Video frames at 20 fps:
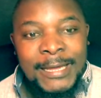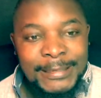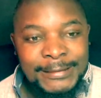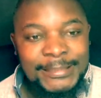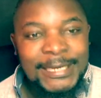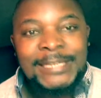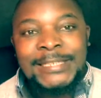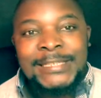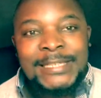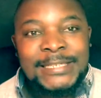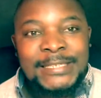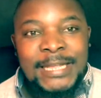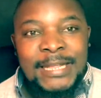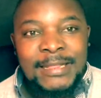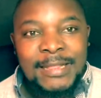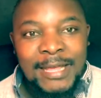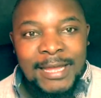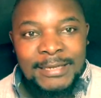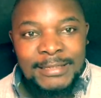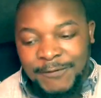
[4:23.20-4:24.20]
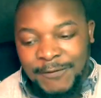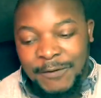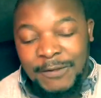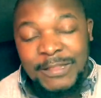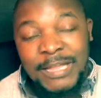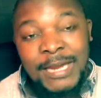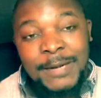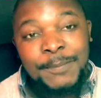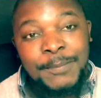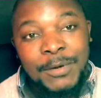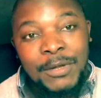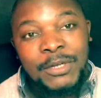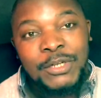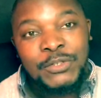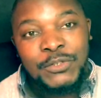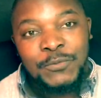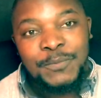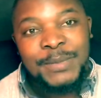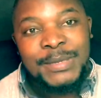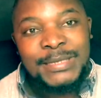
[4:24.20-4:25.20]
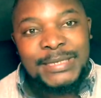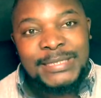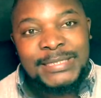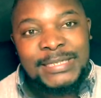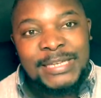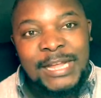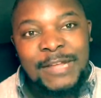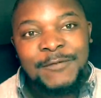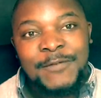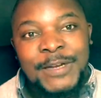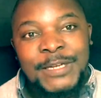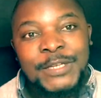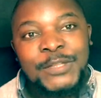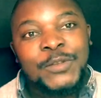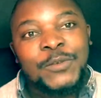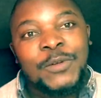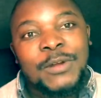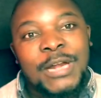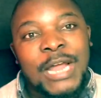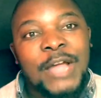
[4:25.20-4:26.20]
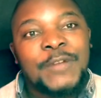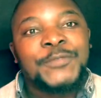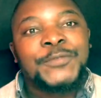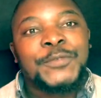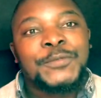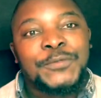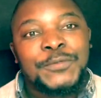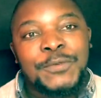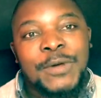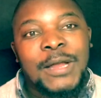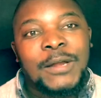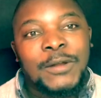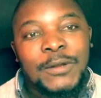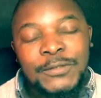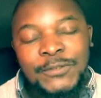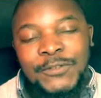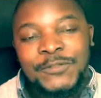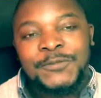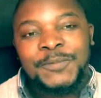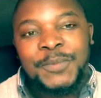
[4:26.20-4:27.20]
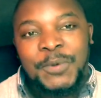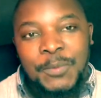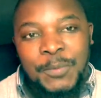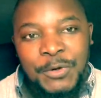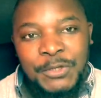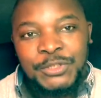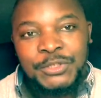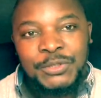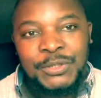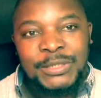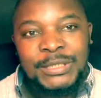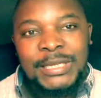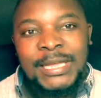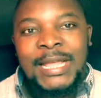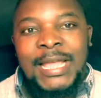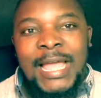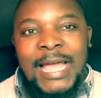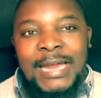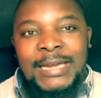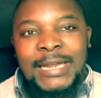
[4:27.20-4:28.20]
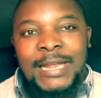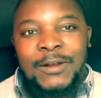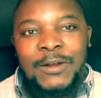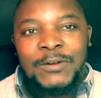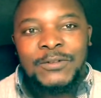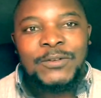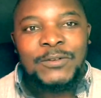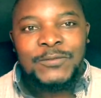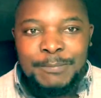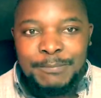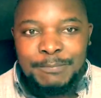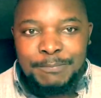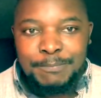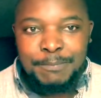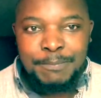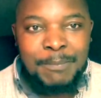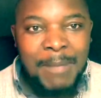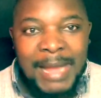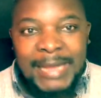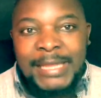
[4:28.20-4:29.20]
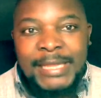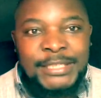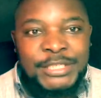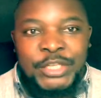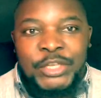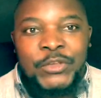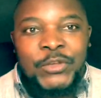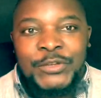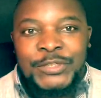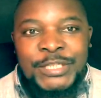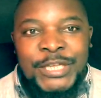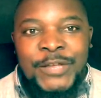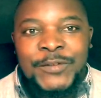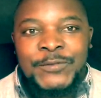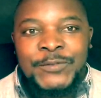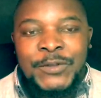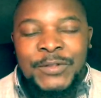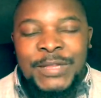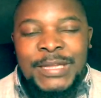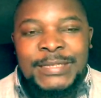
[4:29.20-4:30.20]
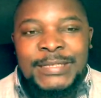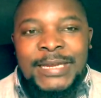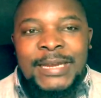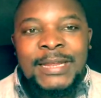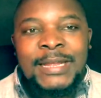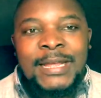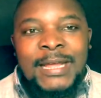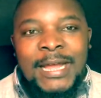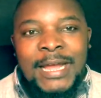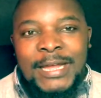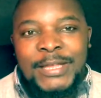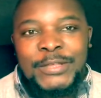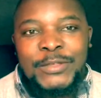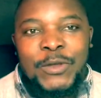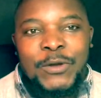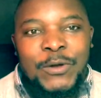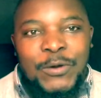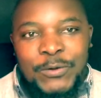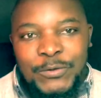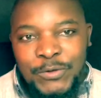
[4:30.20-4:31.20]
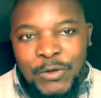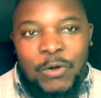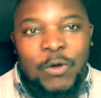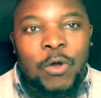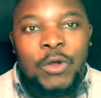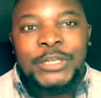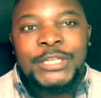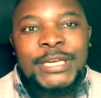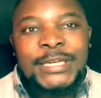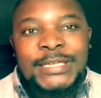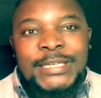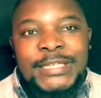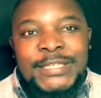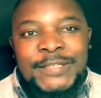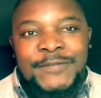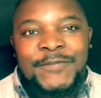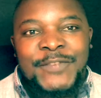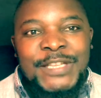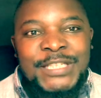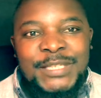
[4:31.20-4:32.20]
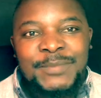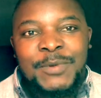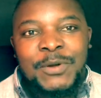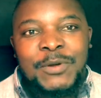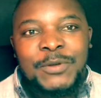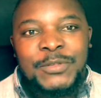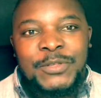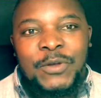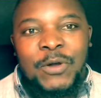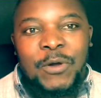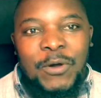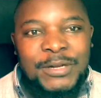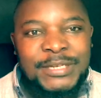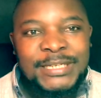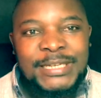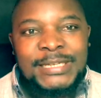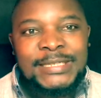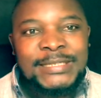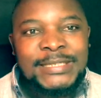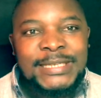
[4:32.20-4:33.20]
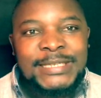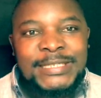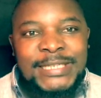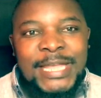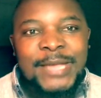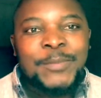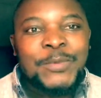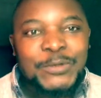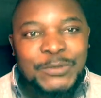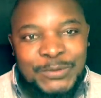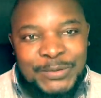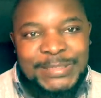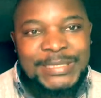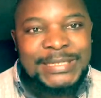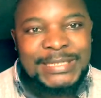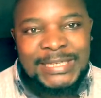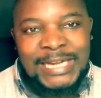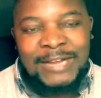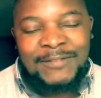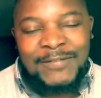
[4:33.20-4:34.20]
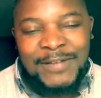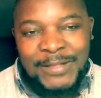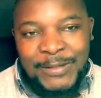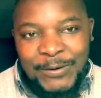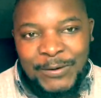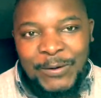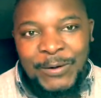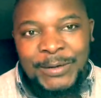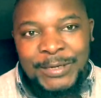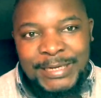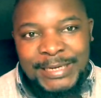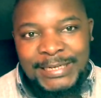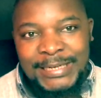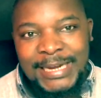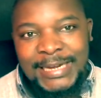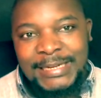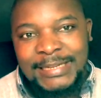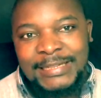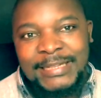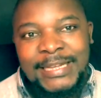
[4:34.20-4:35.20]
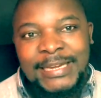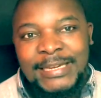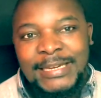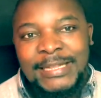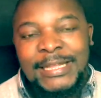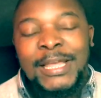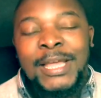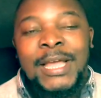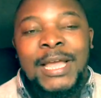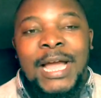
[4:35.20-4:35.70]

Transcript: chances are that for that blog to be discovered, you're going to have to do a lot of promotion and a lot of marketing yourself so that your content is visible, your audience is able to discover your content and then